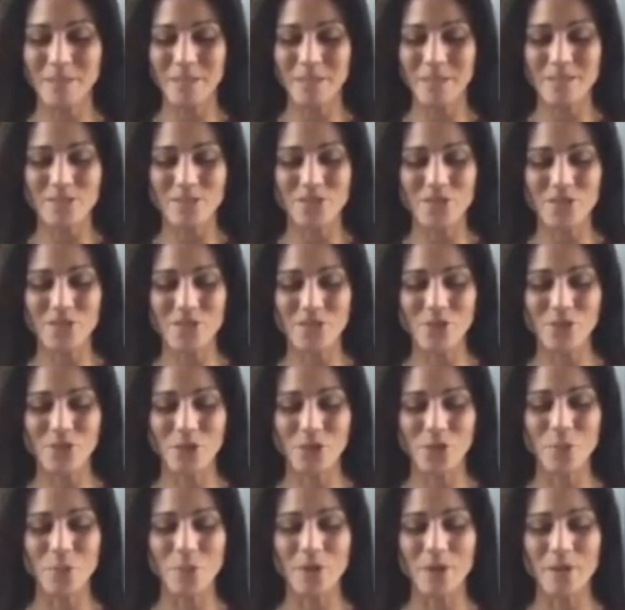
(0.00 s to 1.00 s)
Just a
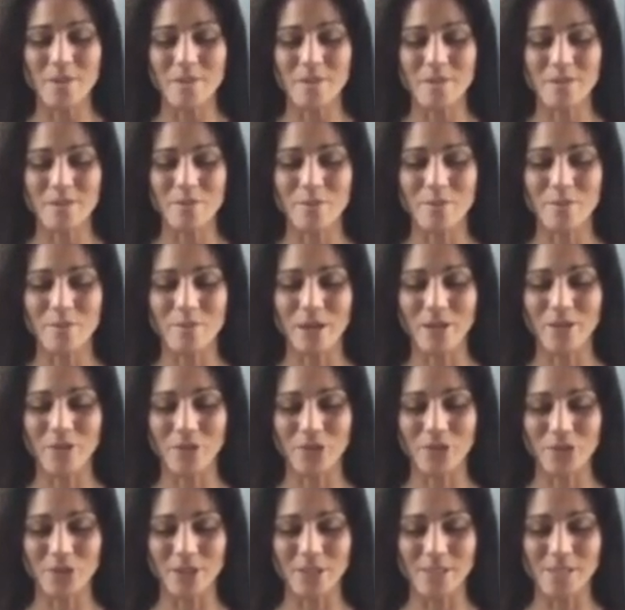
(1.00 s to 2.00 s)
few breaths of
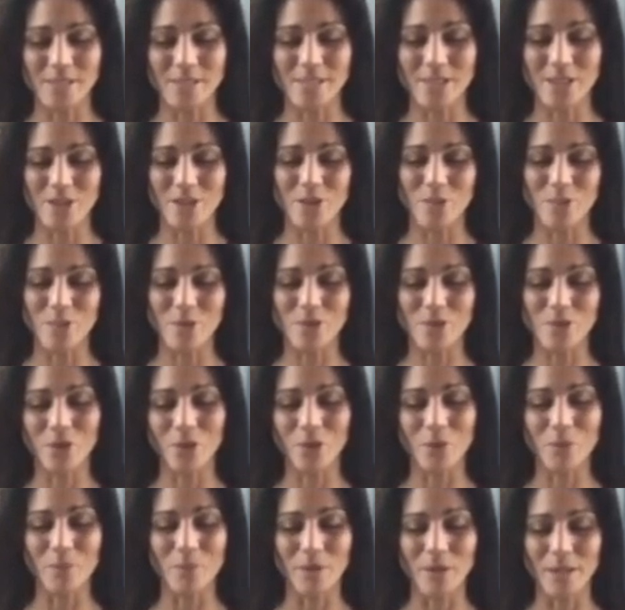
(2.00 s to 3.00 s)
mindfulness here
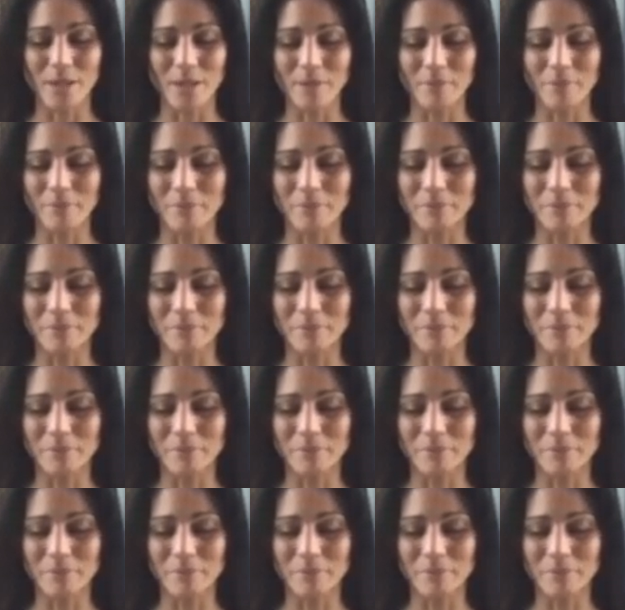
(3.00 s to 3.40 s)
before we begin.